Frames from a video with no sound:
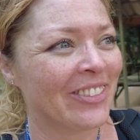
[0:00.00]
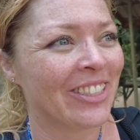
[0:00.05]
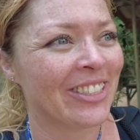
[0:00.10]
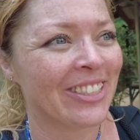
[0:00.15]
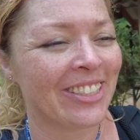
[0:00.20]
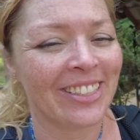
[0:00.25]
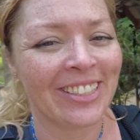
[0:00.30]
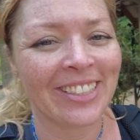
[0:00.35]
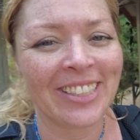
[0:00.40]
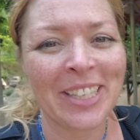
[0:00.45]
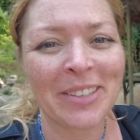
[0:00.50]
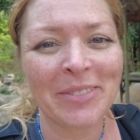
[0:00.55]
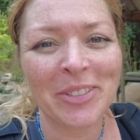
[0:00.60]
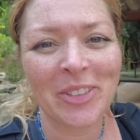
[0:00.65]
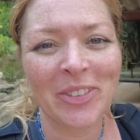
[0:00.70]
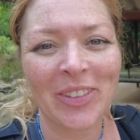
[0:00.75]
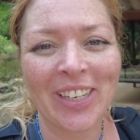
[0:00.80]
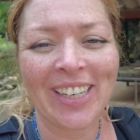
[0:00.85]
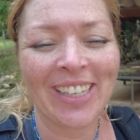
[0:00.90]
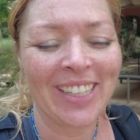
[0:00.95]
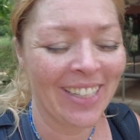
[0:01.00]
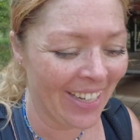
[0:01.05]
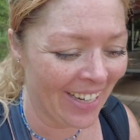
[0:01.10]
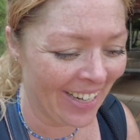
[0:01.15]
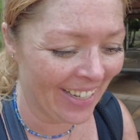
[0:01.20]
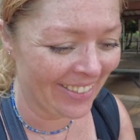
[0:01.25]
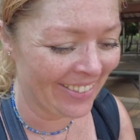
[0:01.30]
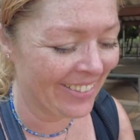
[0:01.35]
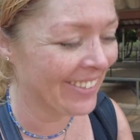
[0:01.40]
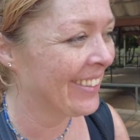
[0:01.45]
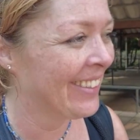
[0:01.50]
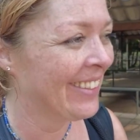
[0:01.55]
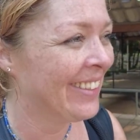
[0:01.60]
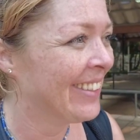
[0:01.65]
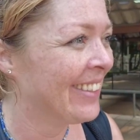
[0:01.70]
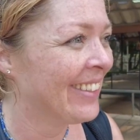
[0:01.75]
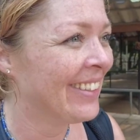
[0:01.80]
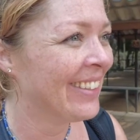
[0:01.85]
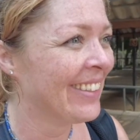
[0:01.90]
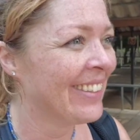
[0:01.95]
just going to keep sweating, and
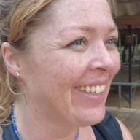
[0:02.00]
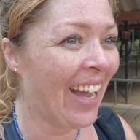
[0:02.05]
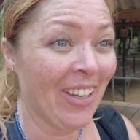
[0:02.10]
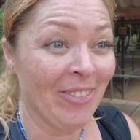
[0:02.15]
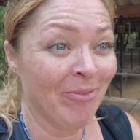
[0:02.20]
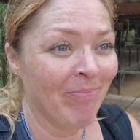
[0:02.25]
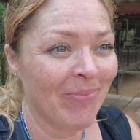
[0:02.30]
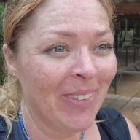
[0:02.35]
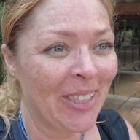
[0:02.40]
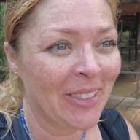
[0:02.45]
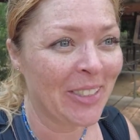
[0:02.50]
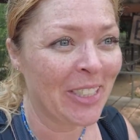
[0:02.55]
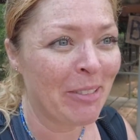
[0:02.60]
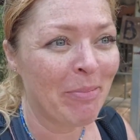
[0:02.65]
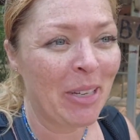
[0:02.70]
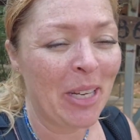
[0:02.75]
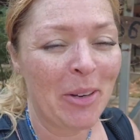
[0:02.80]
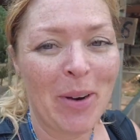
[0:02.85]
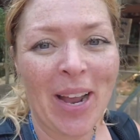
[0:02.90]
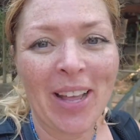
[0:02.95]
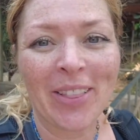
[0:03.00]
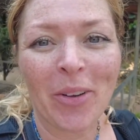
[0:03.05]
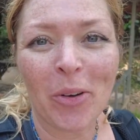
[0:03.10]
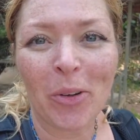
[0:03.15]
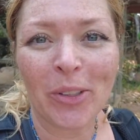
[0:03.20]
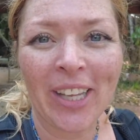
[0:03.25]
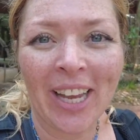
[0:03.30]
yeah, I'll just be wet the whole